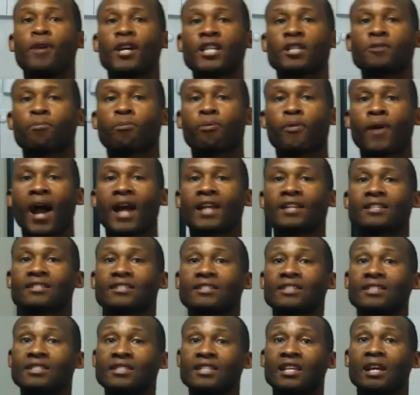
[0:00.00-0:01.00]
of best
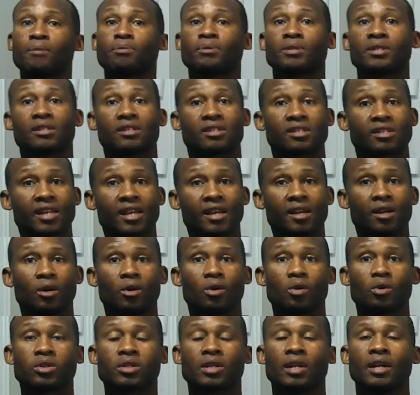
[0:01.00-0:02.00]
practices and tips and
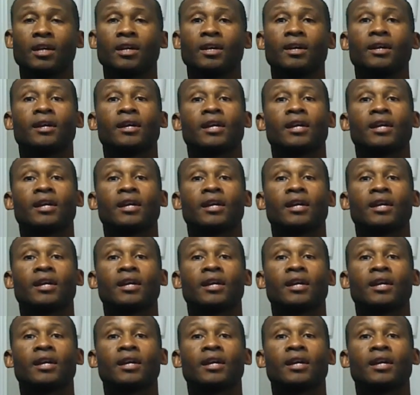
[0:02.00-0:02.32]
skills